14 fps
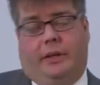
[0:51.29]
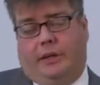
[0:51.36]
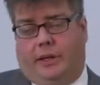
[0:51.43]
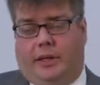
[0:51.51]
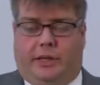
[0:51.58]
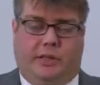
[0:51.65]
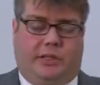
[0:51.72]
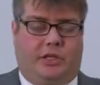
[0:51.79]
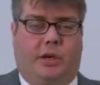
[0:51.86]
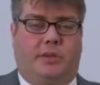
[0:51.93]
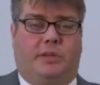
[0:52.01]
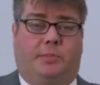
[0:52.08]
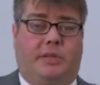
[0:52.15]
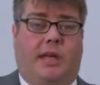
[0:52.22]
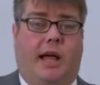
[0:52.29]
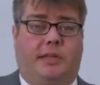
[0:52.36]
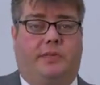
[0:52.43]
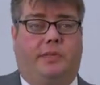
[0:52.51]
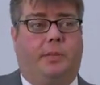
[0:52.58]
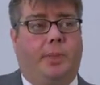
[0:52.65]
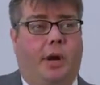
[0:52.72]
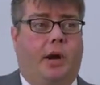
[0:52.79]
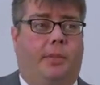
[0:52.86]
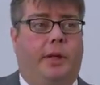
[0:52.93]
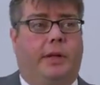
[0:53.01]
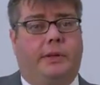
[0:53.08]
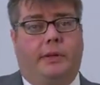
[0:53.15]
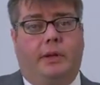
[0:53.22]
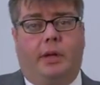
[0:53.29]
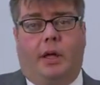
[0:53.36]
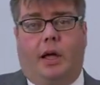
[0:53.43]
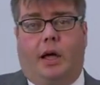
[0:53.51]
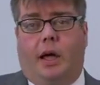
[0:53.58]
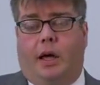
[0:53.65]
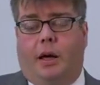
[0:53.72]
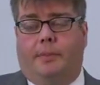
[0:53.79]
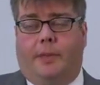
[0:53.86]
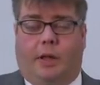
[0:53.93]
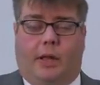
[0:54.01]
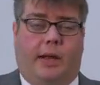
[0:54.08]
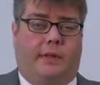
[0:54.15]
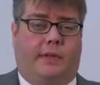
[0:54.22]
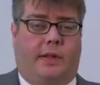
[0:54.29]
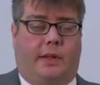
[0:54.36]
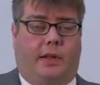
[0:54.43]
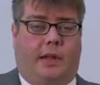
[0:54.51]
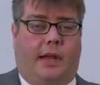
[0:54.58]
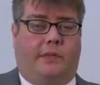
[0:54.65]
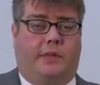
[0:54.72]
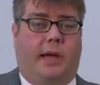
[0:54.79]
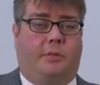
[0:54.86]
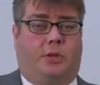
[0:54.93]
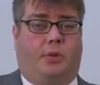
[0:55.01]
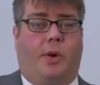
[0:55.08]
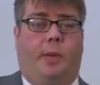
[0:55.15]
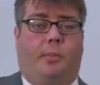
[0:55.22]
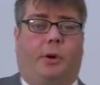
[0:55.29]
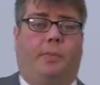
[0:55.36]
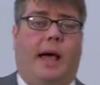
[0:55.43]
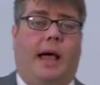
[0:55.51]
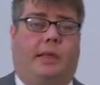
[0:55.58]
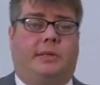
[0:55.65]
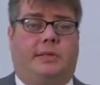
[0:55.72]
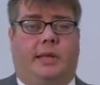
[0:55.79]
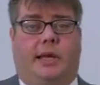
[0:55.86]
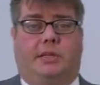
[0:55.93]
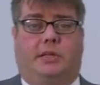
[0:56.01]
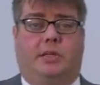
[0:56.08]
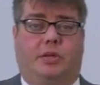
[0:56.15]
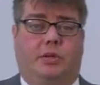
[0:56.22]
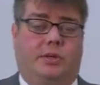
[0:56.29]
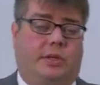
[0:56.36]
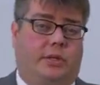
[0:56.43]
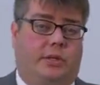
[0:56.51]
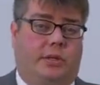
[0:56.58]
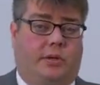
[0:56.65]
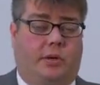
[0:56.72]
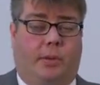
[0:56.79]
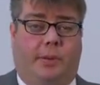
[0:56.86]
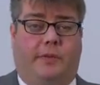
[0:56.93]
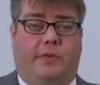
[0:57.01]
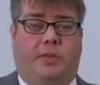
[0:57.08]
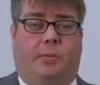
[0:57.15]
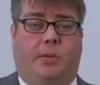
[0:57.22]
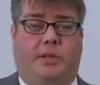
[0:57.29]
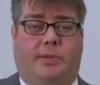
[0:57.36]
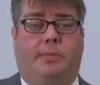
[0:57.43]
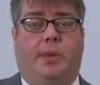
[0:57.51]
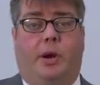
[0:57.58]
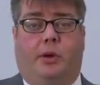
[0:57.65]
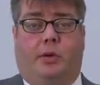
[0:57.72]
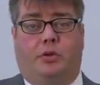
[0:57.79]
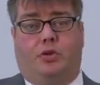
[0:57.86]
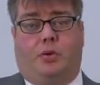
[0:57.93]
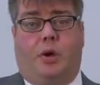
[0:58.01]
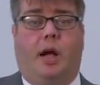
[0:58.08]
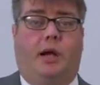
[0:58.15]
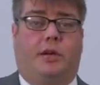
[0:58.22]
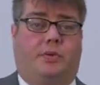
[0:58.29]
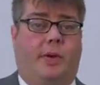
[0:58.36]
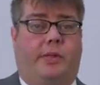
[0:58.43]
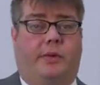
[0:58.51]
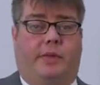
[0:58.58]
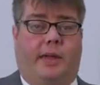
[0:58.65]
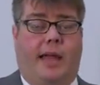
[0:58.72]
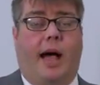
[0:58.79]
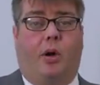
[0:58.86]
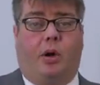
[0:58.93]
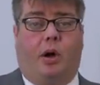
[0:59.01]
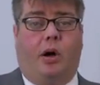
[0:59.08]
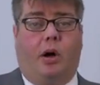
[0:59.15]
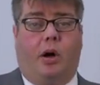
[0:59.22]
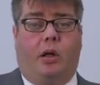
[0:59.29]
it could show some signs of impairment. A lot of times the Romberg Balance Test is used to determine if someone's impaired on drugs rather than alcohol,